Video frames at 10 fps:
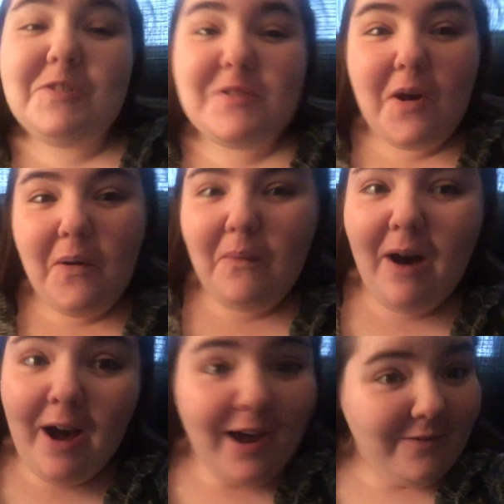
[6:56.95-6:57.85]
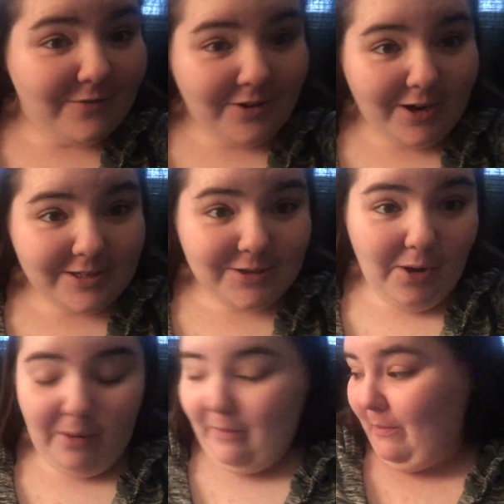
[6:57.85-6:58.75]
So, I forgot to
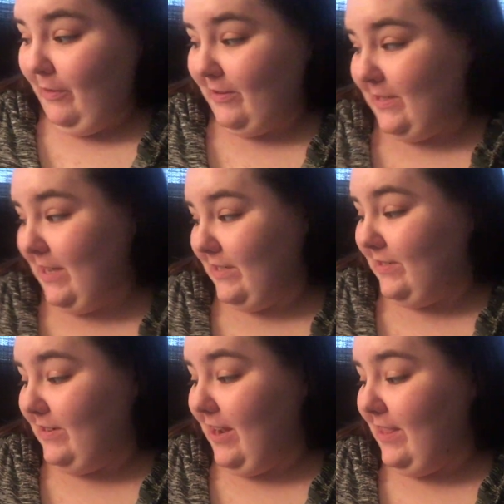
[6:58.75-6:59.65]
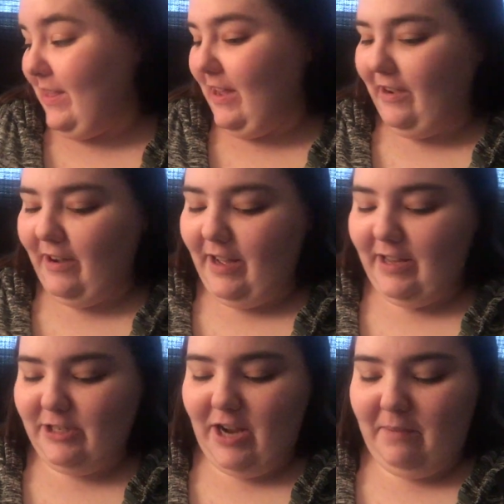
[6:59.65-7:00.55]
haul my books yesterday that I got
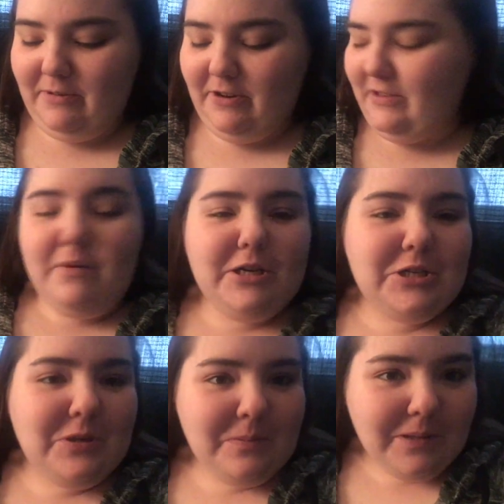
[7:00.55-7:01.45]
at Chapters. Original